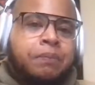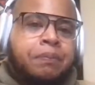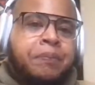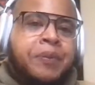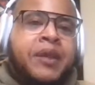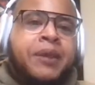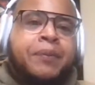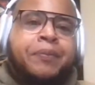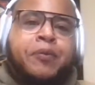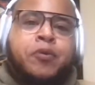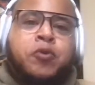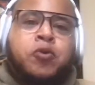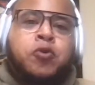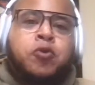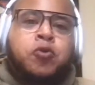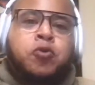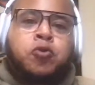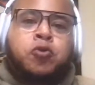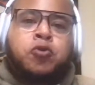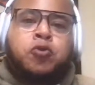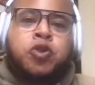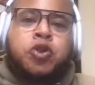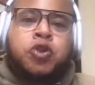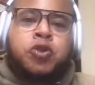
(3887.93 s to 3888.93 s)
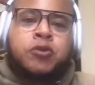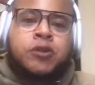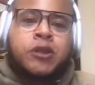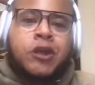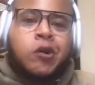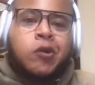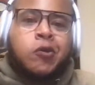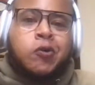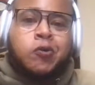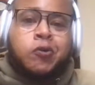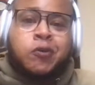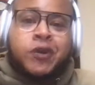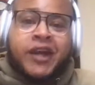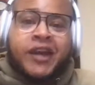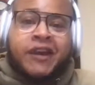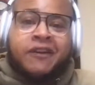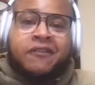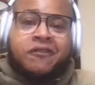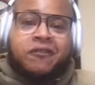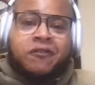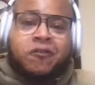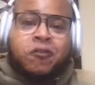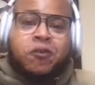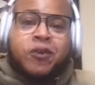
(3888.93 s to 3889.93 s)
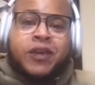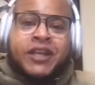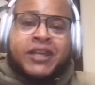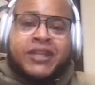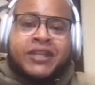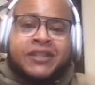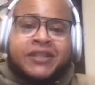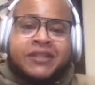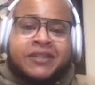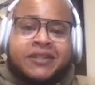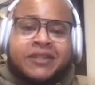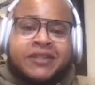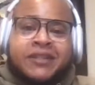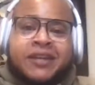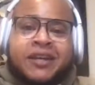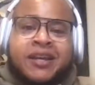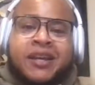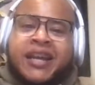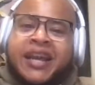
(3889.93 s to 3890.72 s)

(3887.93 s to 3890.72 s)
people who have friends